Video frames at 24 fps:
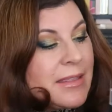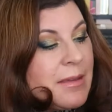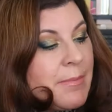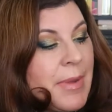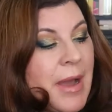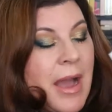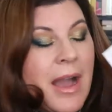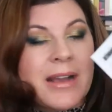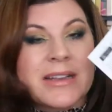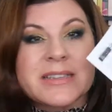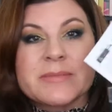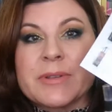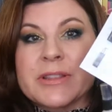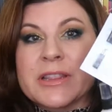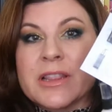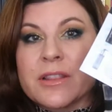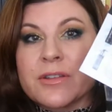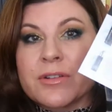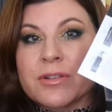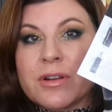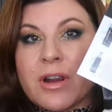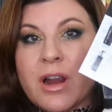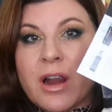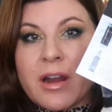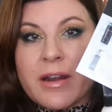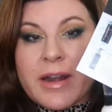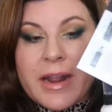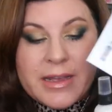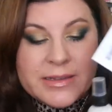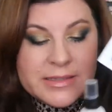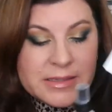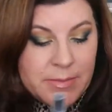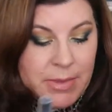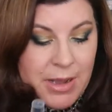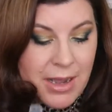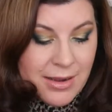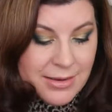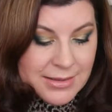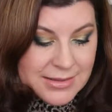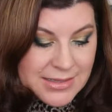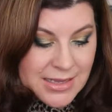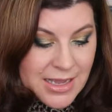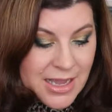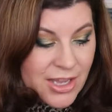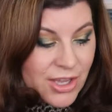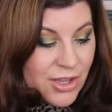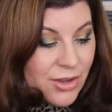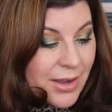get the box, but the little card has a box.
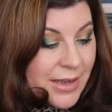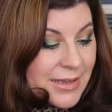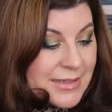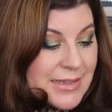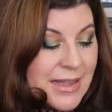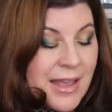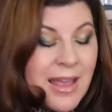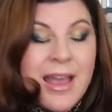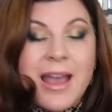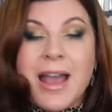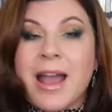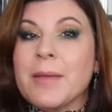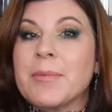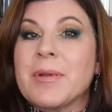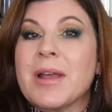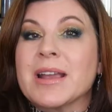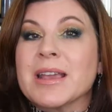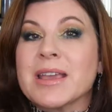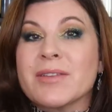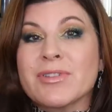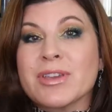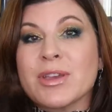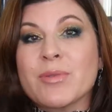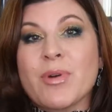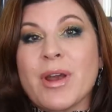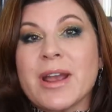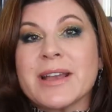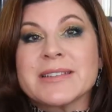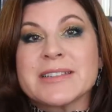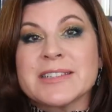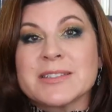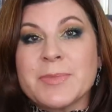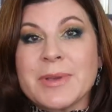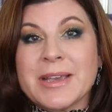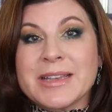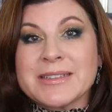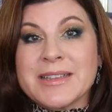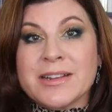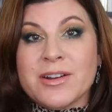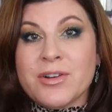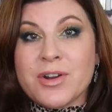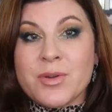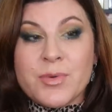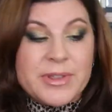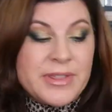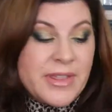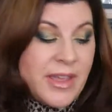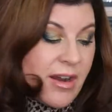You guys, I'm not giving you prices because I don't
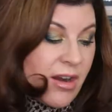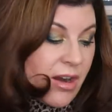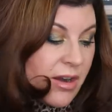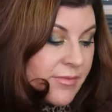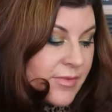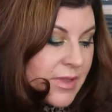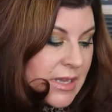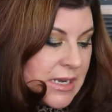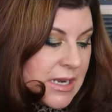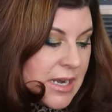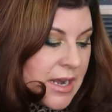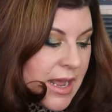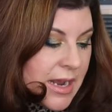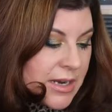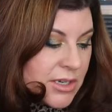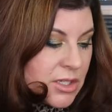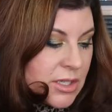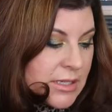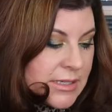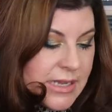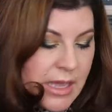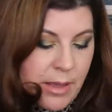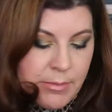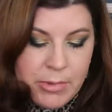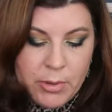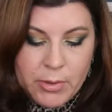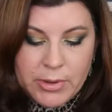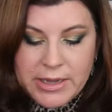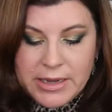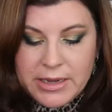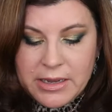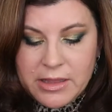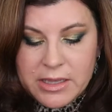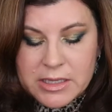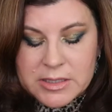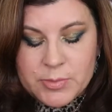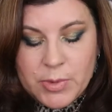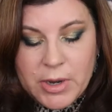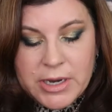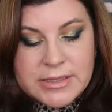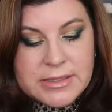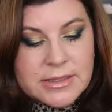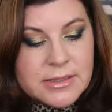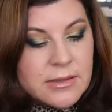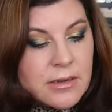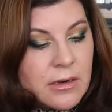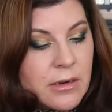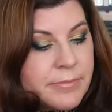know what they are. They didn't actually tell me what any of these
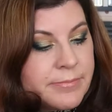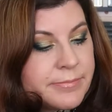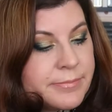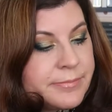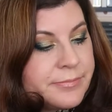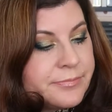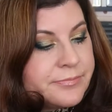prices are.